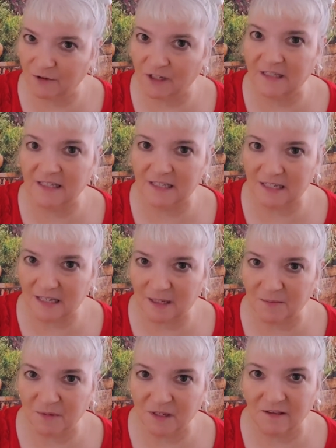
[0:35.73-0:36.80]
really
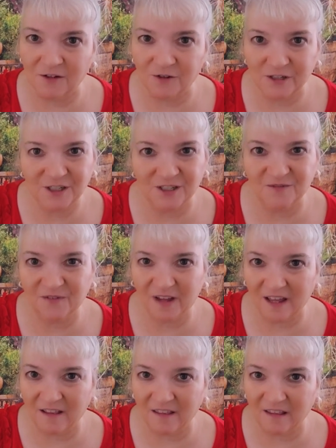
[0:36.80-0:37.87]
steeped in the Christian
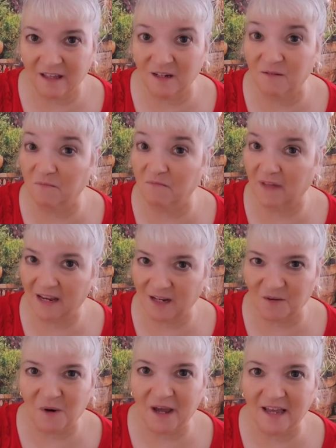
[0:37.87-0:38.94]
faith in many
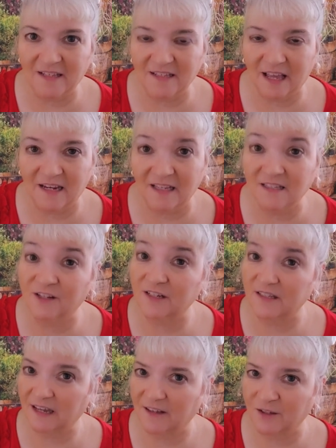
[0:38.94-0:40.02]
ways, and he's going to
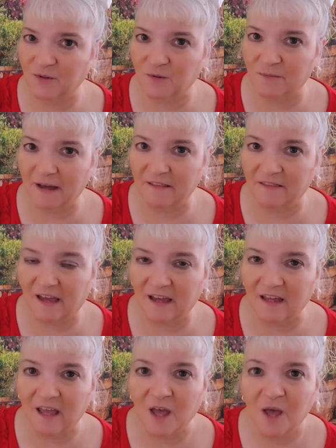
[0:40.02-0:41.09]
tell you about that.